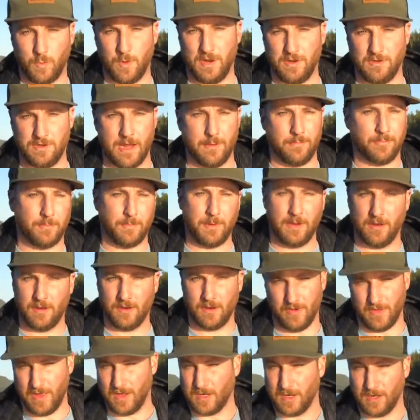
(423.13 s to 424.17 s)
wind, depth, speed,
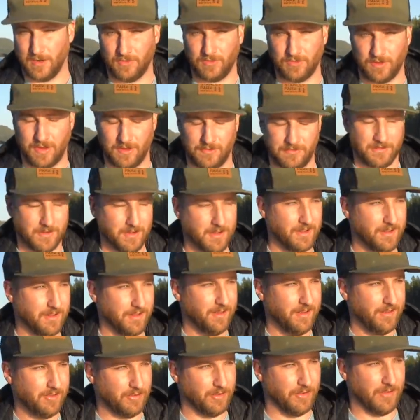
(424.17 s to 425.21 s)
and all that kind of stuff,
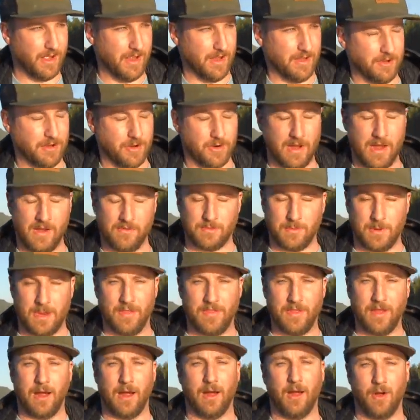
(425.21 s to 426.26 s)
so that you don't have to be
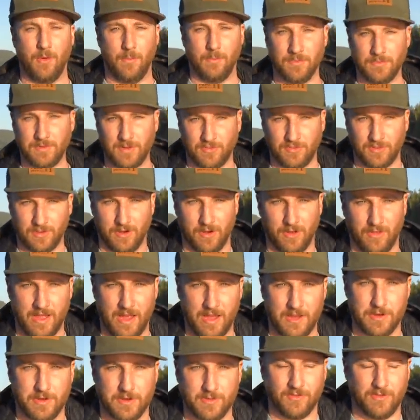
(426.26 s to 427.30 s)
at the helm to see all
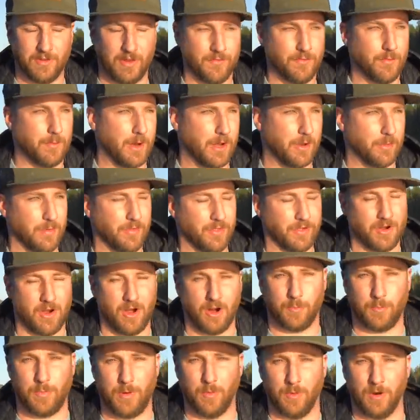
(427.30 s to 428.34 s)
that. You can see it from anywhere in the
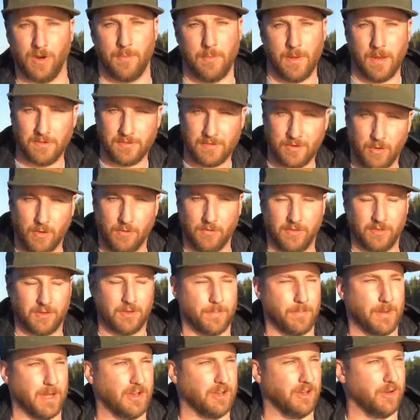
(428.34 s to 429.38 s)
cockpit. We're gonna mount it over the
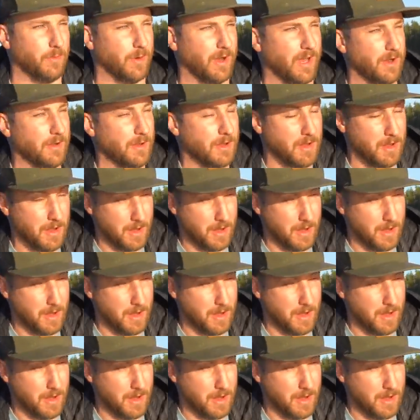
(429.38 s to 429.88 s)
companionway.